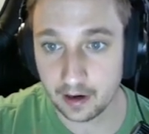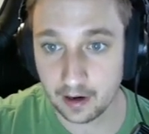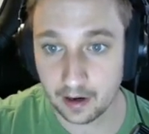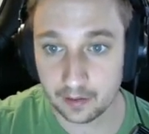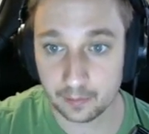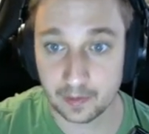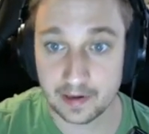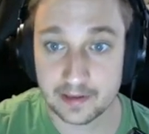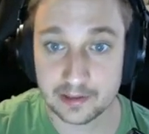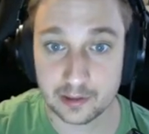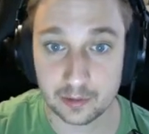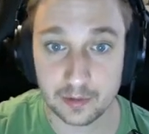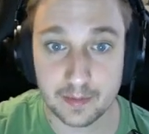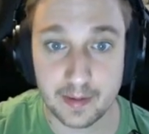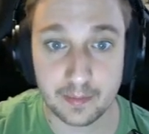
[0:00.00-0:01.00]
Right? So
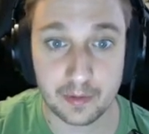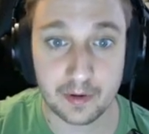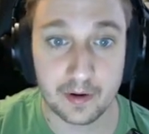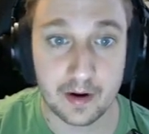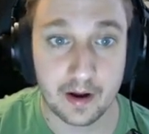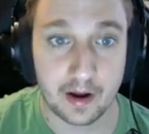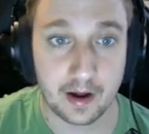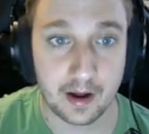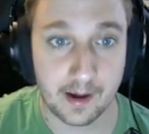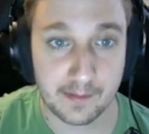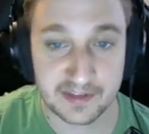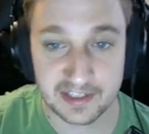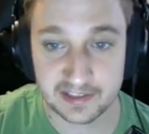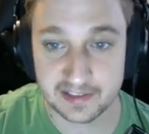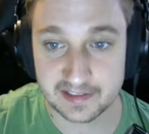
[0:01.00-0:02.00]
remember,
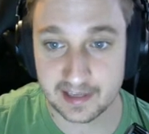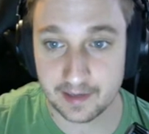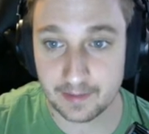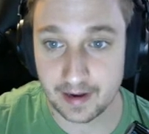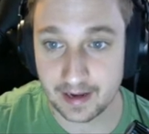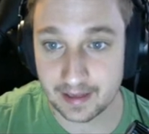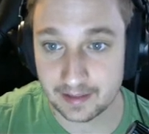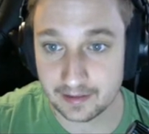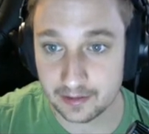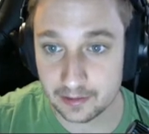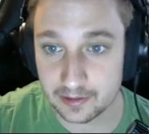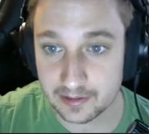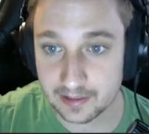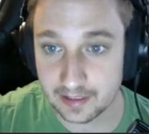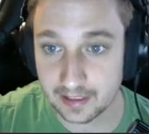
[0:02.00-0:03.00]
6/8 time, eighth
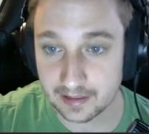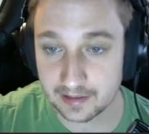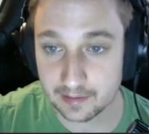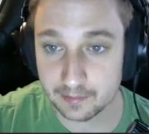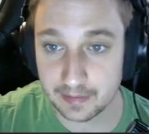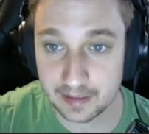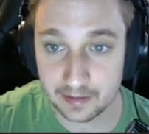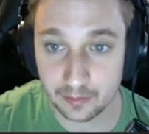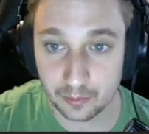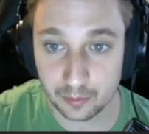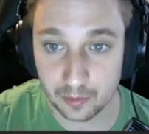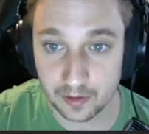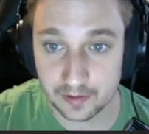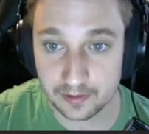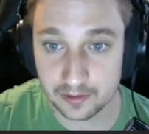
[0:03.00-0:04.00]
notes get the beat
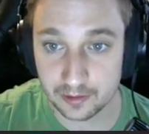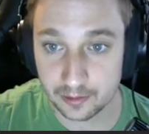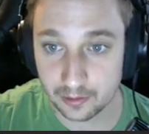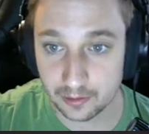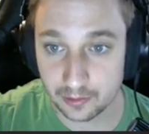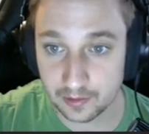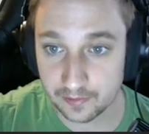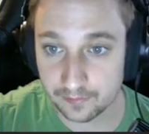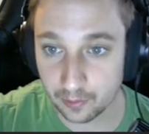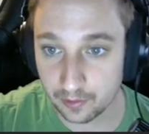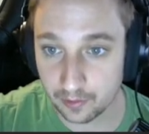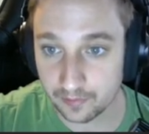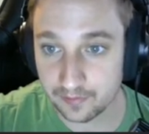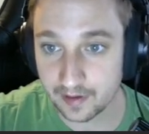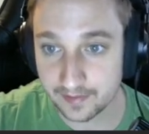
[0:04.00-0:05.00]
1, 2, 3, 4,
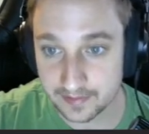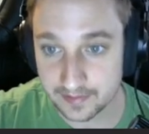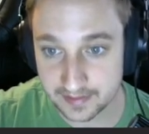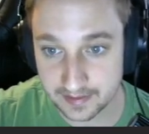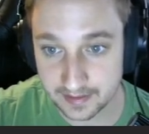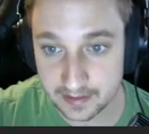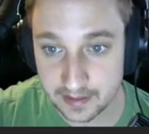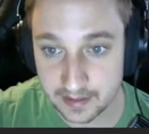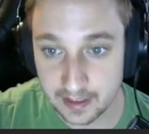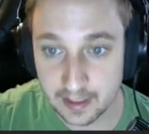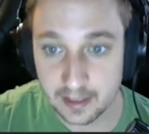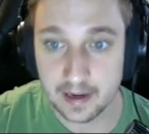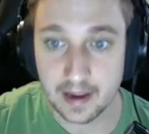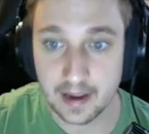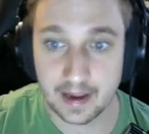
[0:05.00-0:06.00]
5, 6,
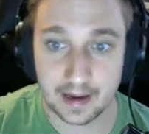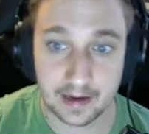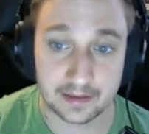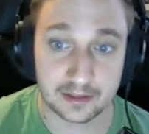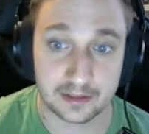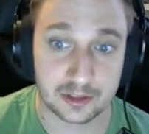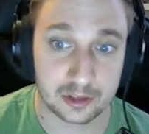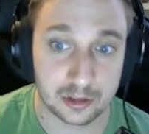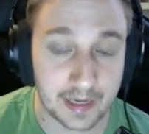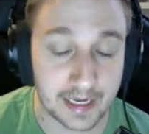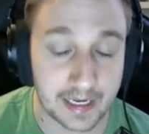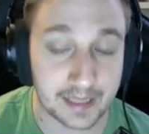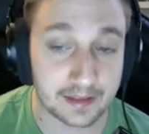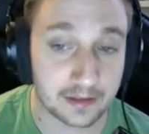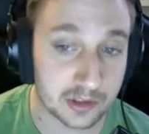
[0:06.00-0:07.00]
and 2
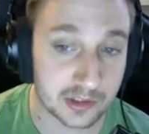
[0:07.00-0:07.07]
eighth notes